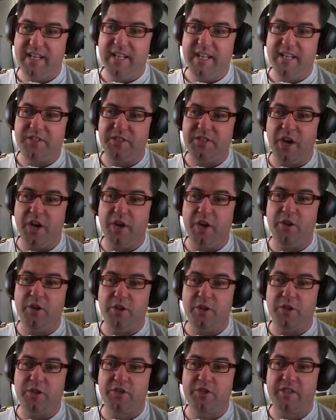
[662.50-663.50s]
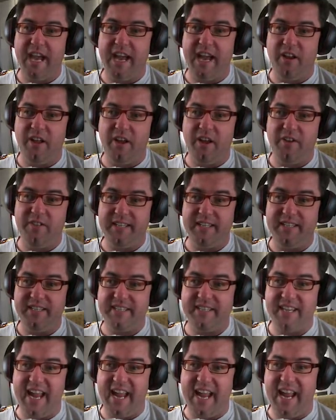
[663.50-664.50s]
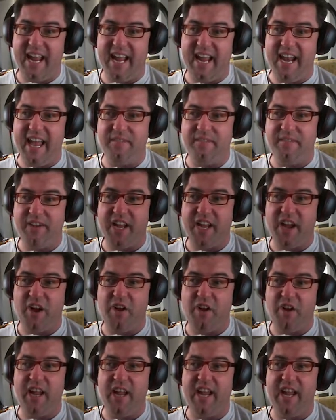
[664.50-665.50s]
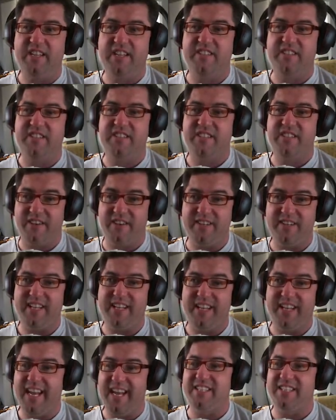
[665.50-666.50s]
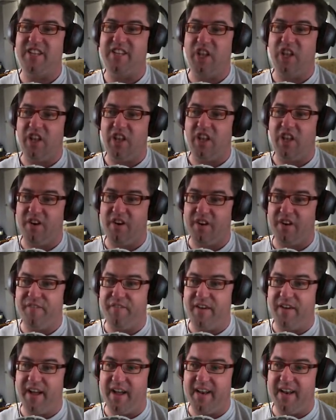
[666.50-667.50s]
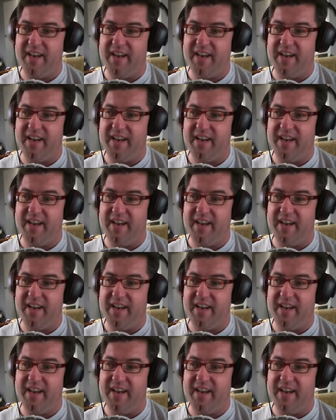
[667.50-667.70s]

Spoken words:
So look, download this and have a go. It seriously is a lot of fun.